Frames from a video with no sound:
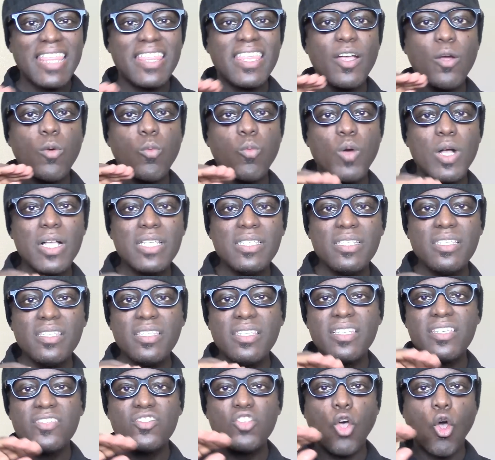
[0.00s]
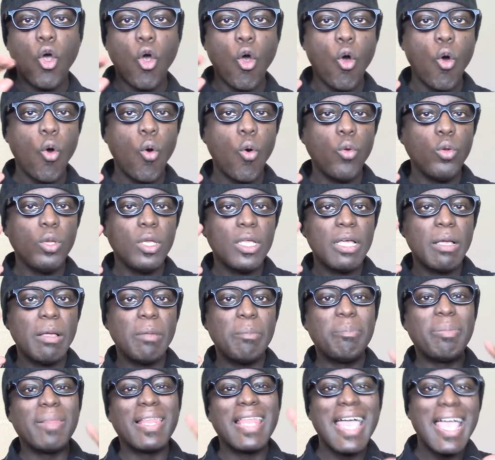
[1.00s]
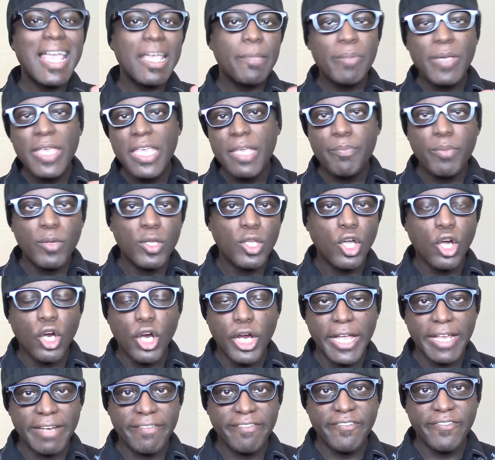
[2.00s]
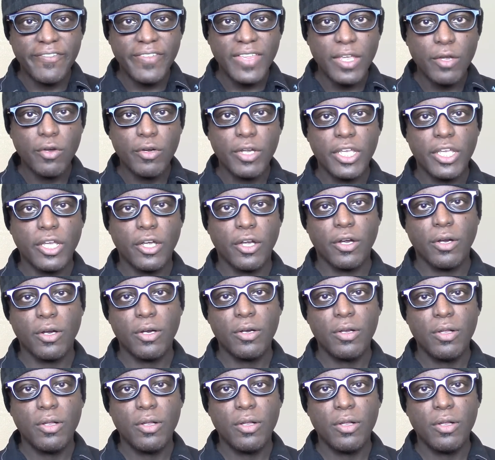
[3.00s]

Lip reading: there wasn't this whole black people are inferior